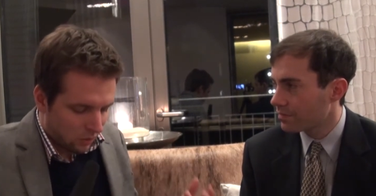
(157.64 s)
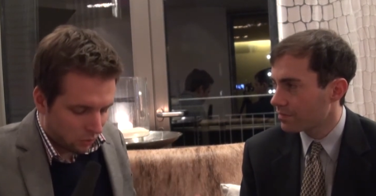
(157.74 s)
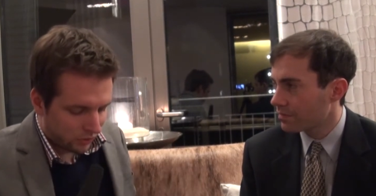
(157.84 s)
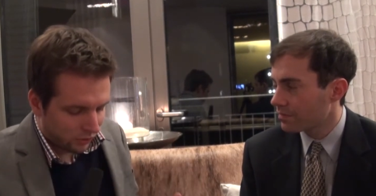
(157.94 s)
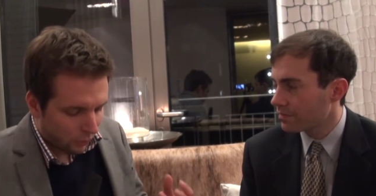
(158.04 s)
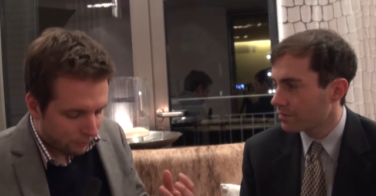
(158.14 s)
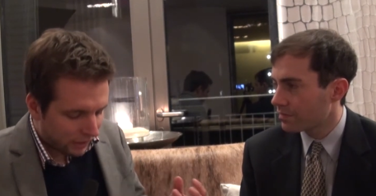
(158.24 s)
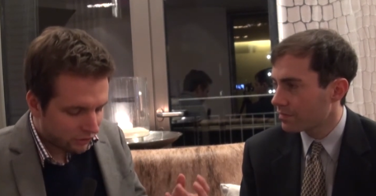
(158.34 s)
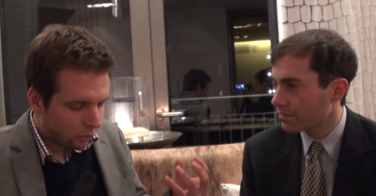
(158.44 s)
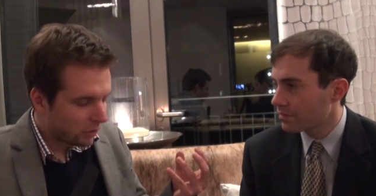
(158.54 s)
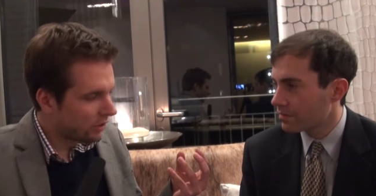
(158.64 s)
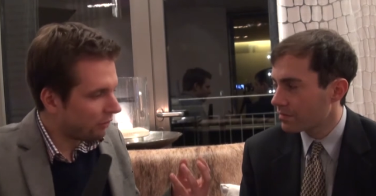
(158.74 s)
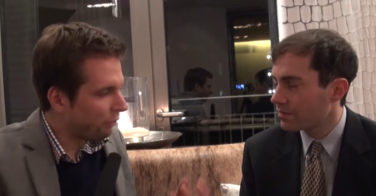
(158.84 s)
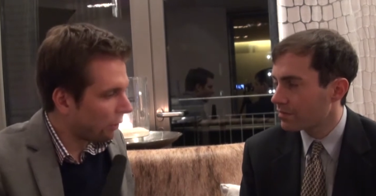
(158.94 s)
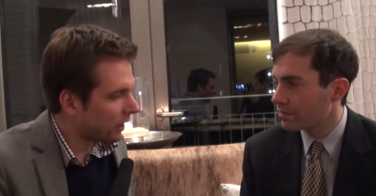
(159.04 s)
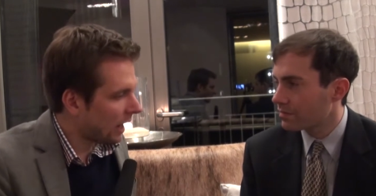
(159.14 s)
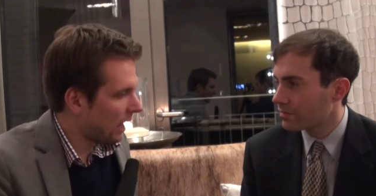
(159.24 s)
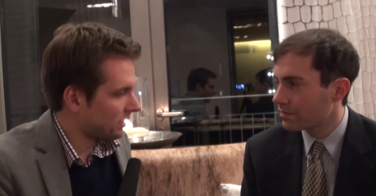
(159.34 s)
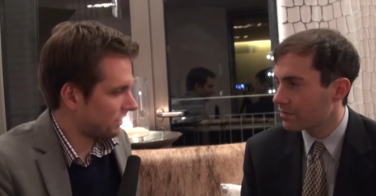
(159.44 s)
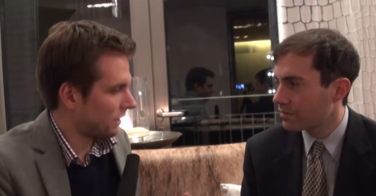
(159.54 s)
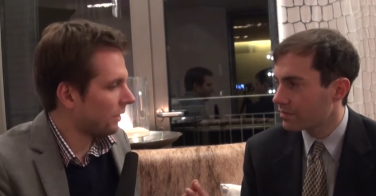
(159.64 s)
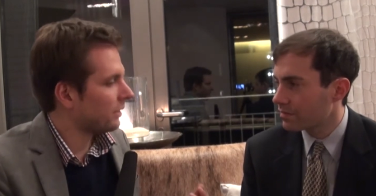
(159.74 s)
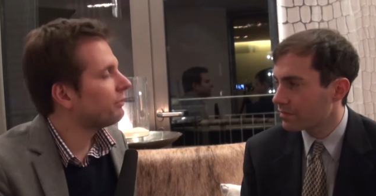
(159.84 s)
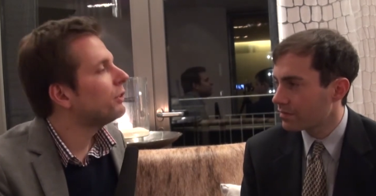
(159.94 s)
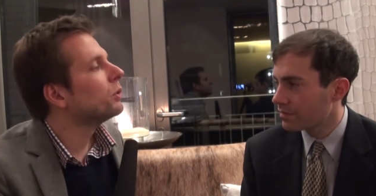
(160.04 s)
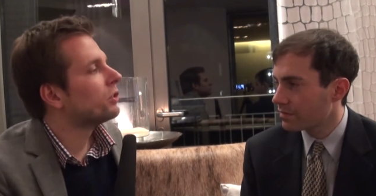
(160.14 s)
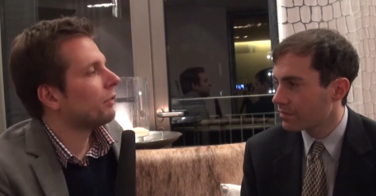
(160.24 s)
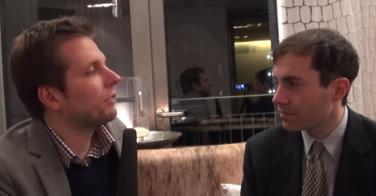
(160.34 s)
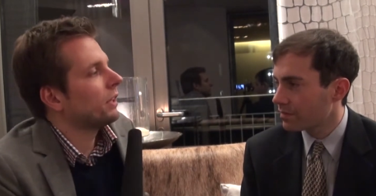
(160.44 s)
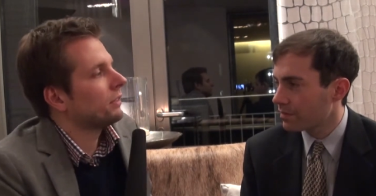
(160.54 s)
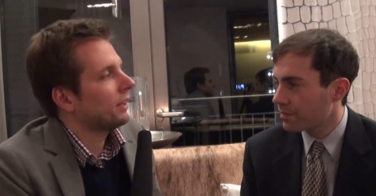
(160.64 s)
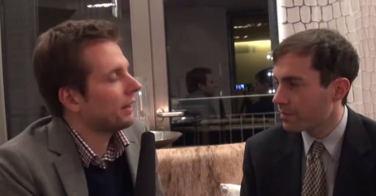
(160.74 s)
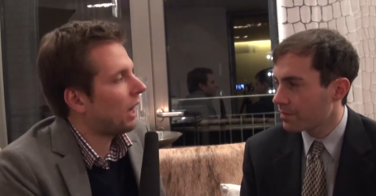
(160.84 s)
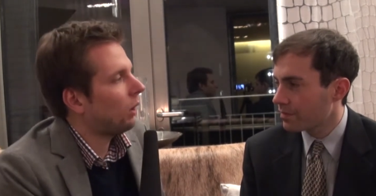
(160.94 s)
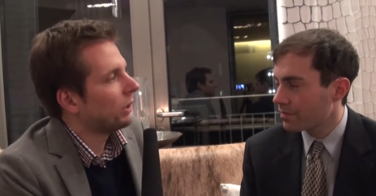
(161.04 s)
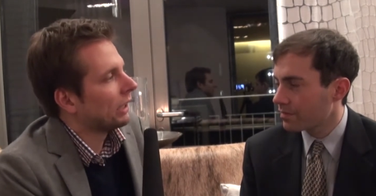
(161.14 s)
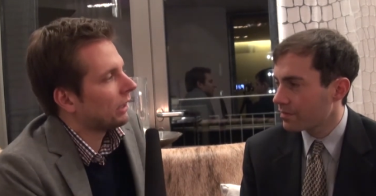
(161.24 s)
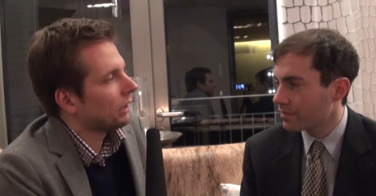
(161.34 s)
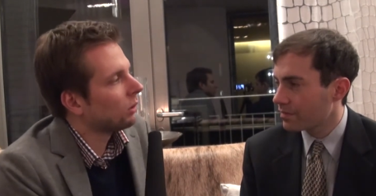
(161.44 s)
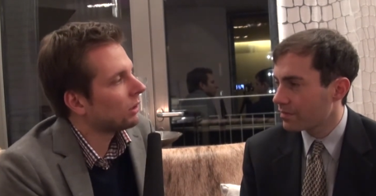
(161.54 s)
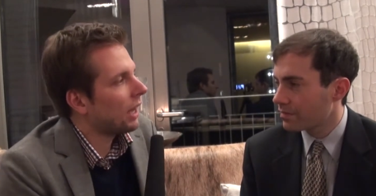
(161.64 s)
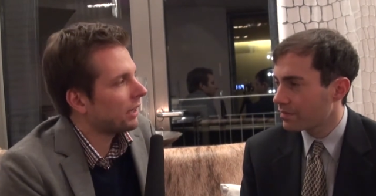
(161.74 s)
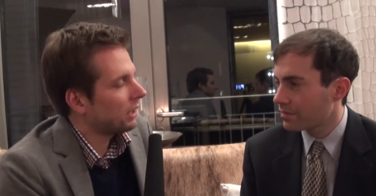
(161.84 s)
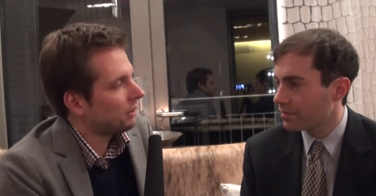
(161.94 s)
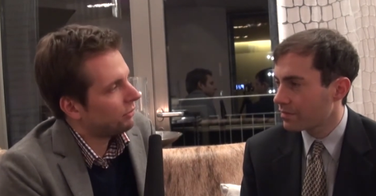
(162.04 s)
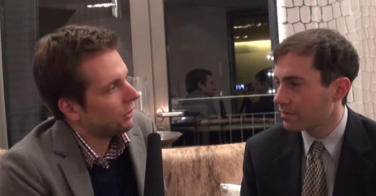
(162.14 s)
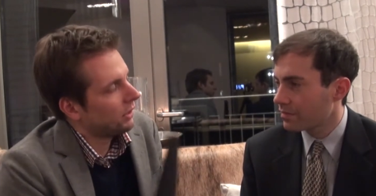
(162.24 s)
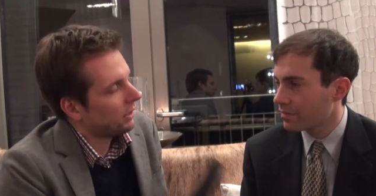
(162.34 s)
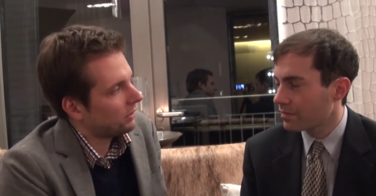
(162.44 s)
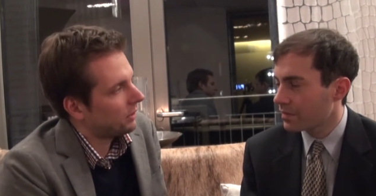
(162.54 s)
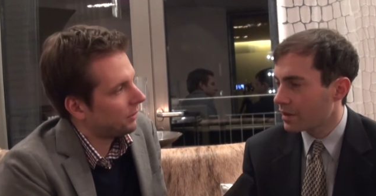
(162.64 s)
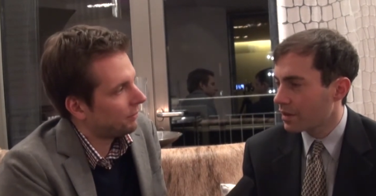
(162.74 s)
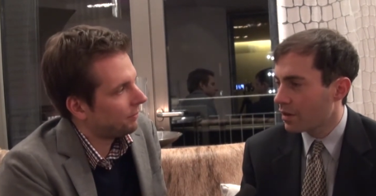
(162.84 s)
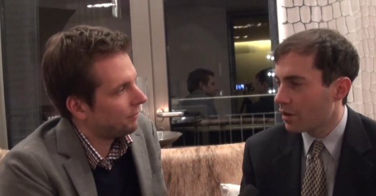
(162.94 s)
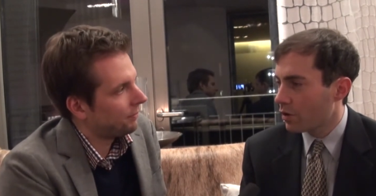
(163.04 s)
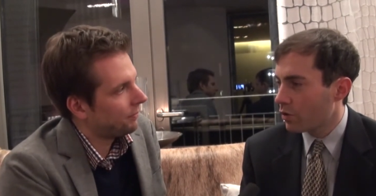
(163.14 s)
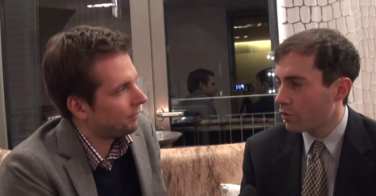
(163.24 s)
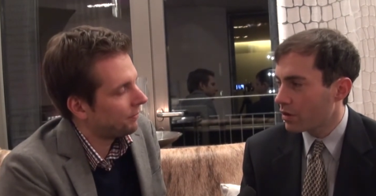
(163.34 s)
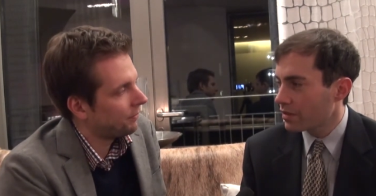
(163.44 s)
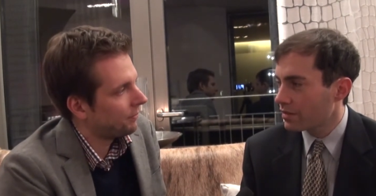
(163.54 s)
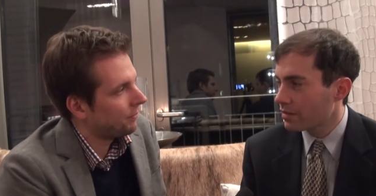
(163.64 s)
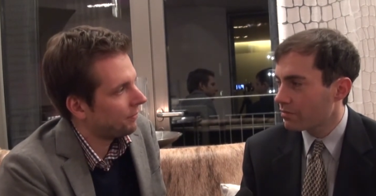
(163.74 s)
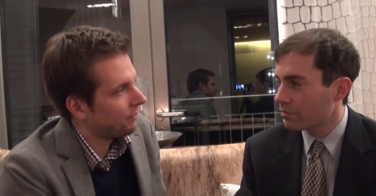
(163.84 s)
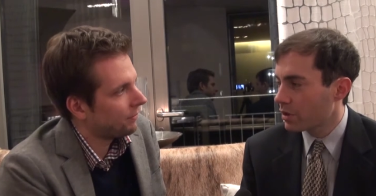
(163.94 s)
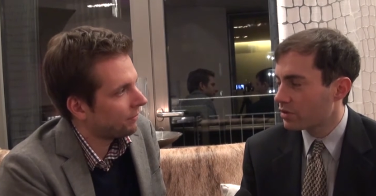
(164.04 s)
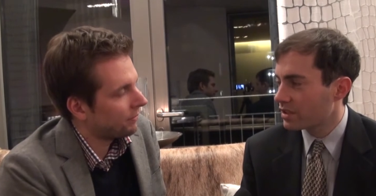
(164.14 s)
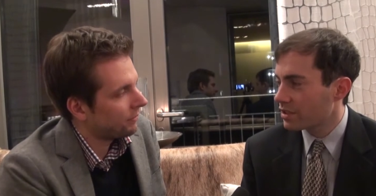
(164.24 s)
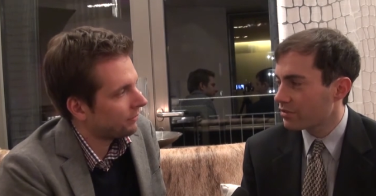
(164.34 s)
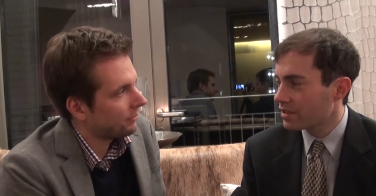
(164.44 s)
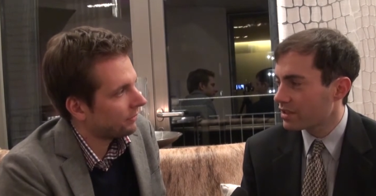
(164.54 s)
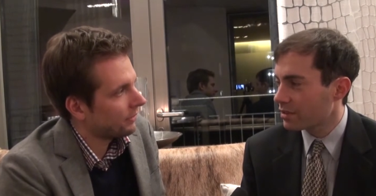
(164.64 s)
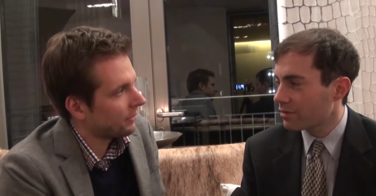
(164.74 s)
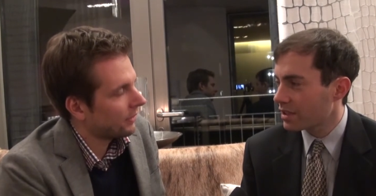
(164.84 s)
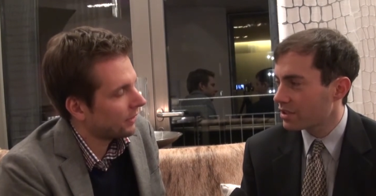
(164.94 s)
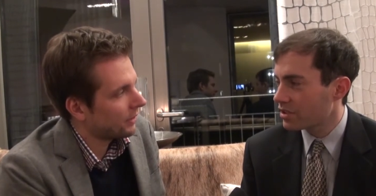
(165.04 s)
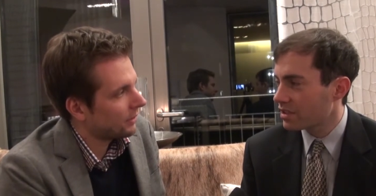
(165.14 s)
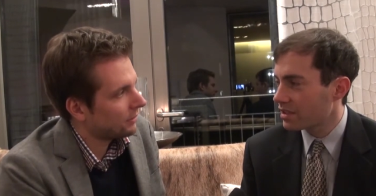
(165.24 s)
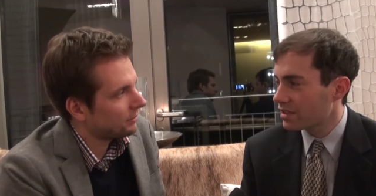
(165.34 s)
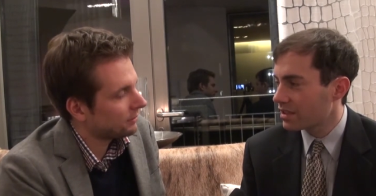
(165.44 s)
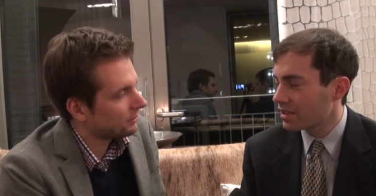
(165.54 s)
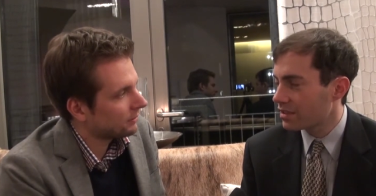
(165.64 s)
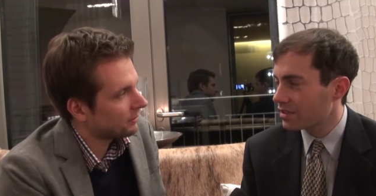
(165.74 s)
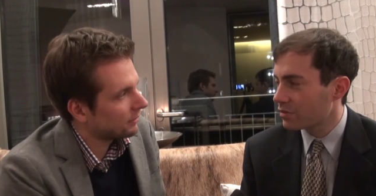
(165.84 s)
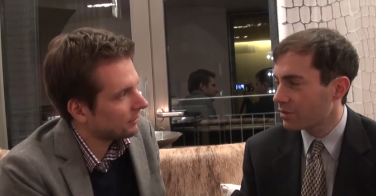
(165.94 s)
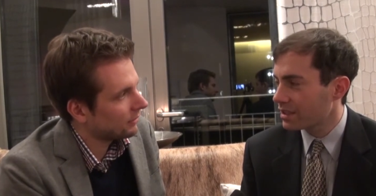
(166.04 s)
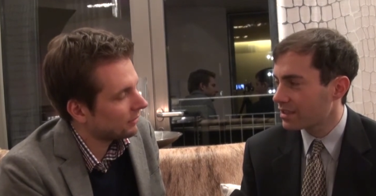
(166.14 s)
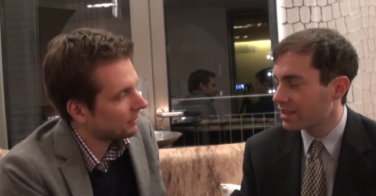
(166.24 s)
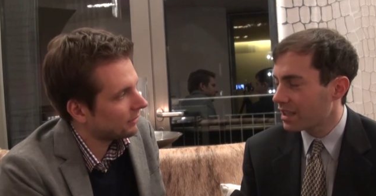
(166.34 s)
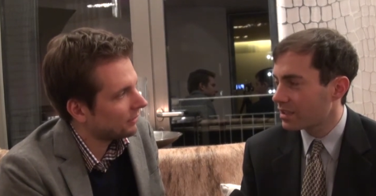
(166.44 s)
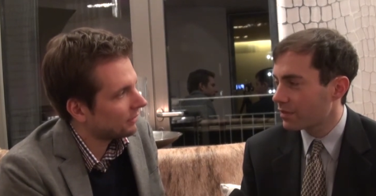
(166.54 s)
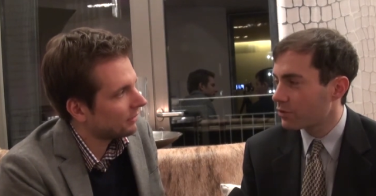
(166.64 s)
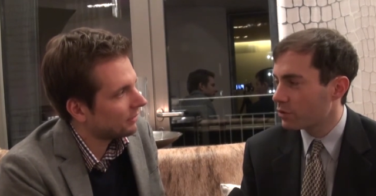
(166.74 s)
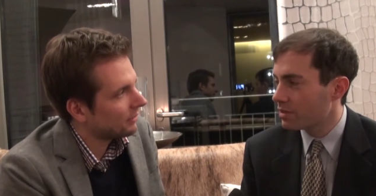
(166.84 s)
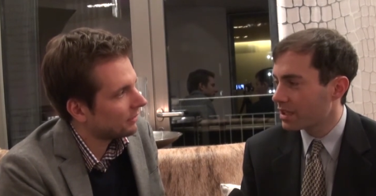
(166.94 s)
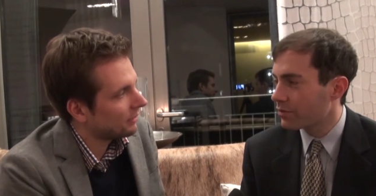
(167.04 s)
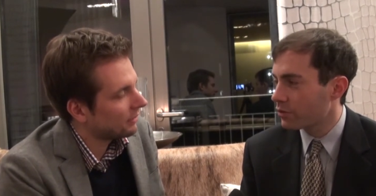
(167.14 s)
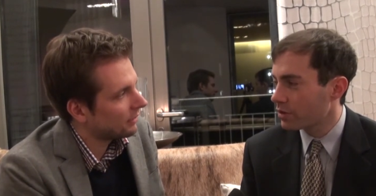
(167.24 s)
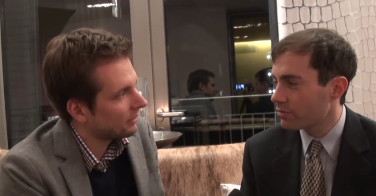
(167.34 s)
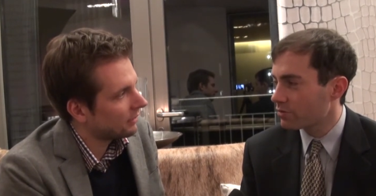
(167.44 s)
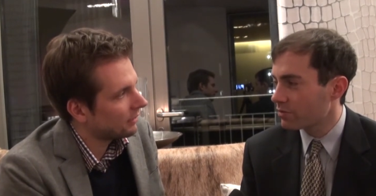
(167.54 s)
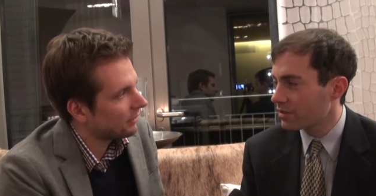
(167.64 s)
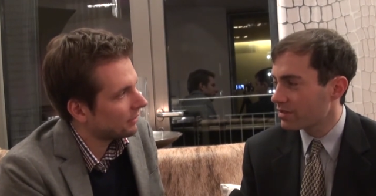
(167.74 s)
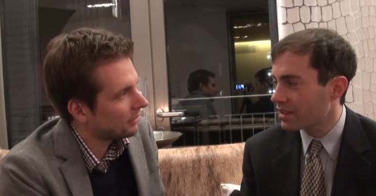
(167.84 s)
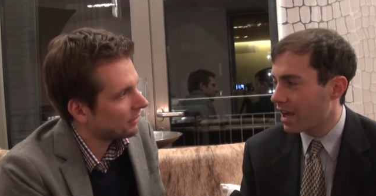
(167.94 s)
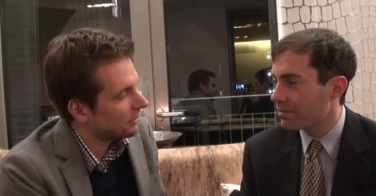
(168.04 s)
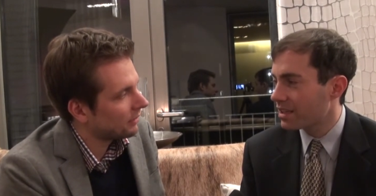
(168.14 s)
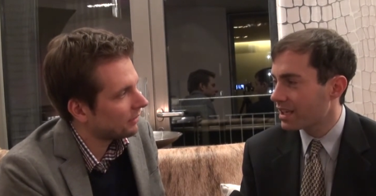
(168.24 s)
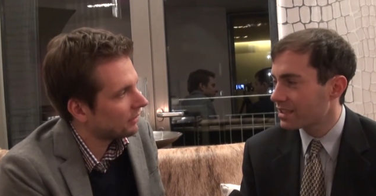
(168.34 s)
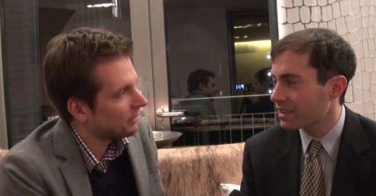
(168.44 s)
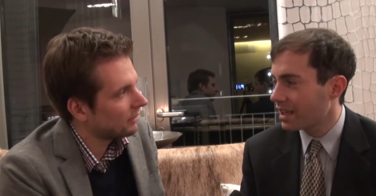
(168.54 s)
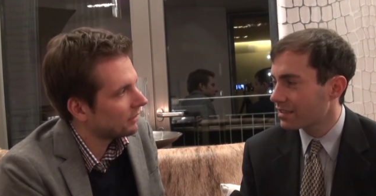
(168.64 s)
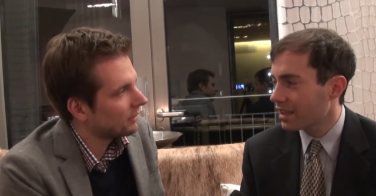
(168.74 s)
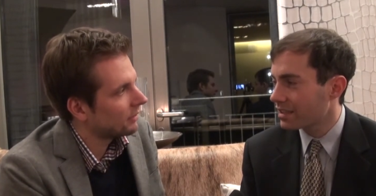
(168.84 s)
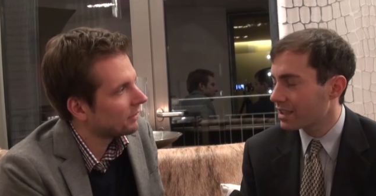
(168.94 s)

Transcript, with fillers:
Speaker 1: what's your picture? What's your forecast on the future of the internet? How will it look like in a few years?
Speaker 2: One of the most interesting questions is to what extent a few big firms will dominate online